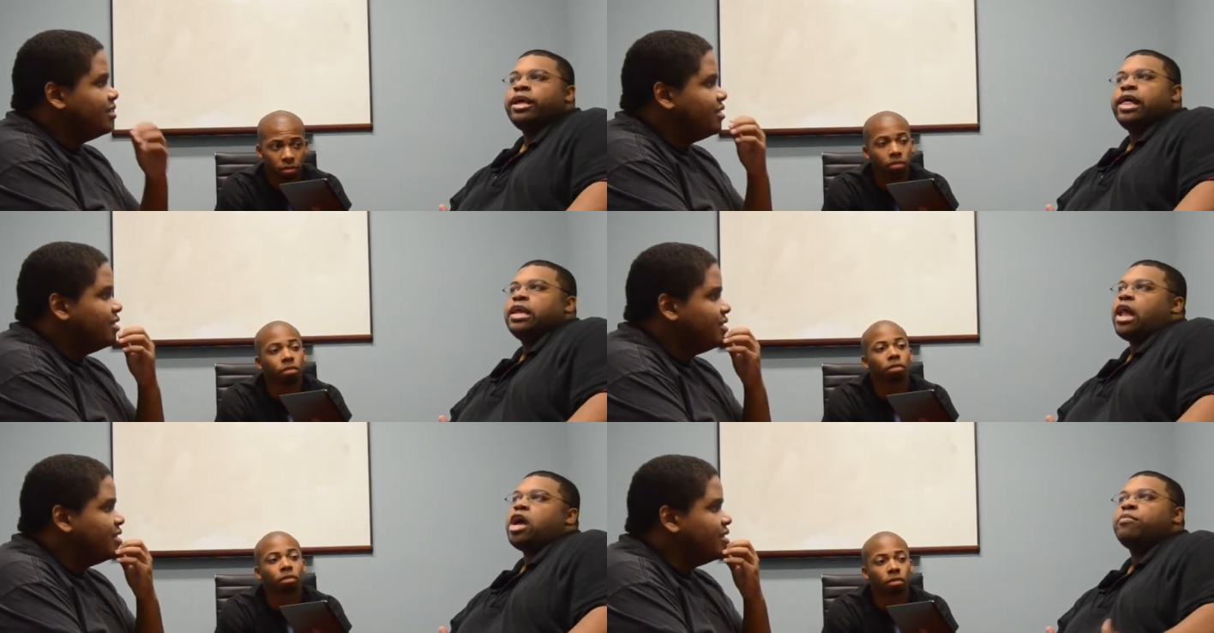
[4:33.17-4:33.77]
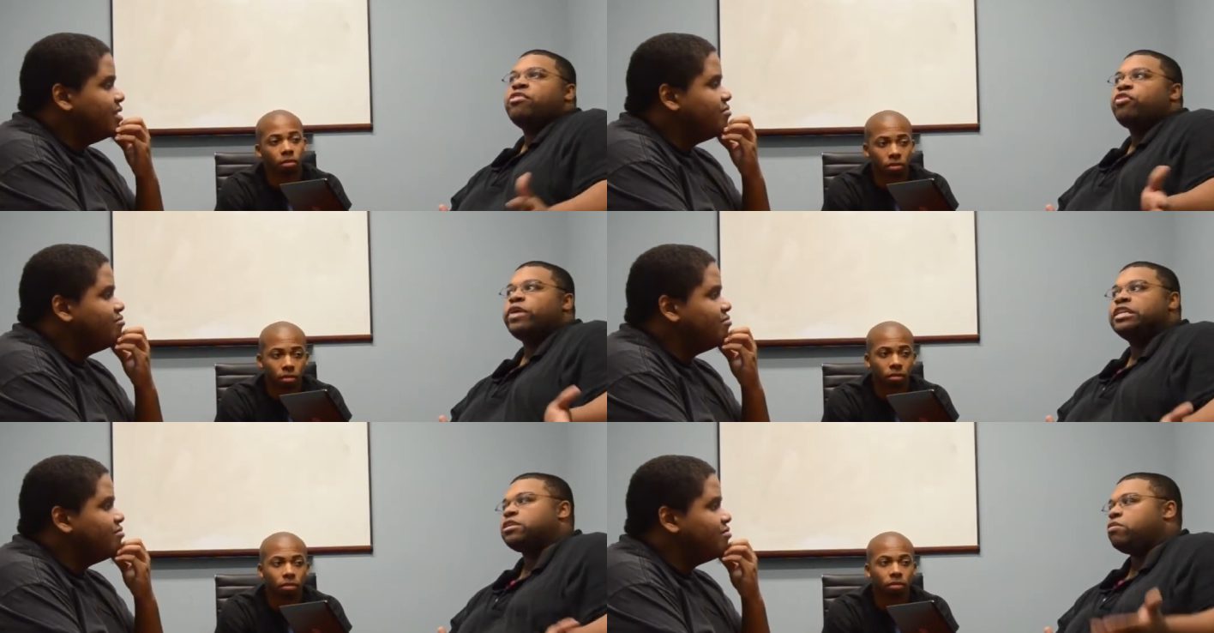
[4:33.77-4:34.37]
Speaker 1: and an Iron Man
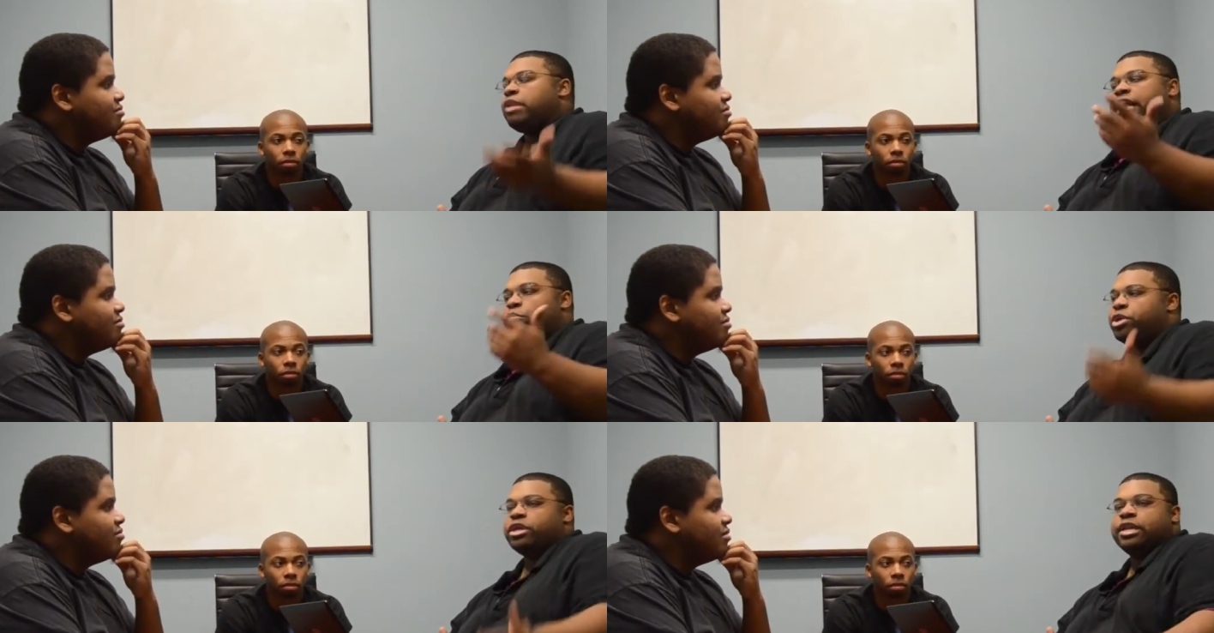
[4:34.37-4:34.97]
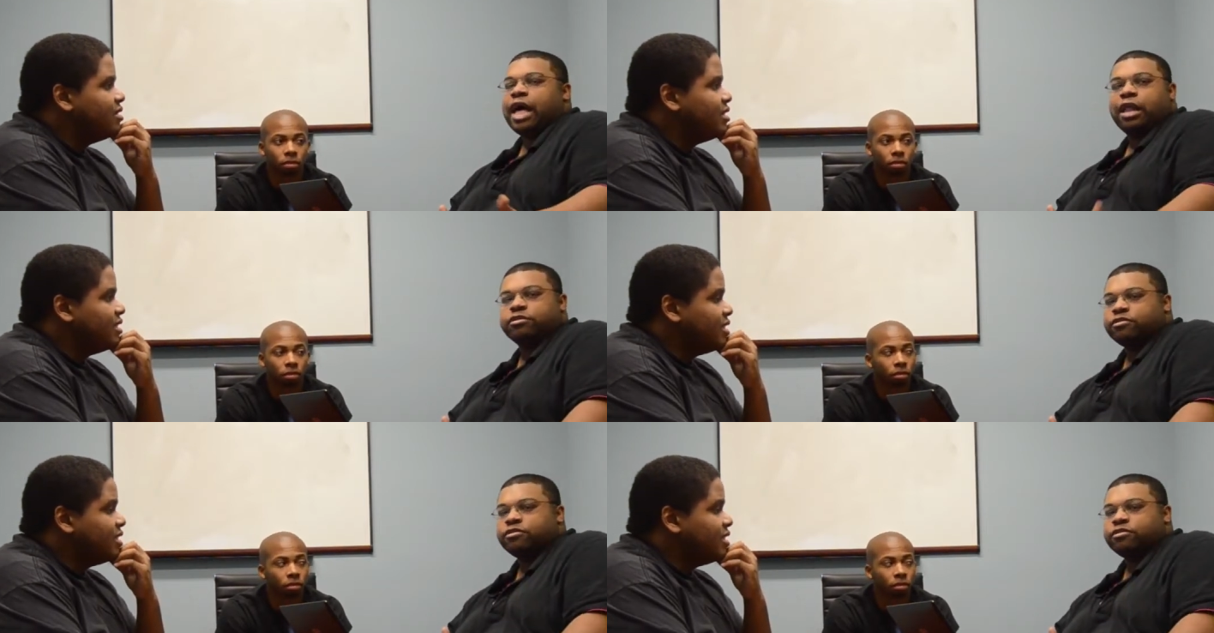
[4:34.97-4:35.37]
three sold like a billion dollars.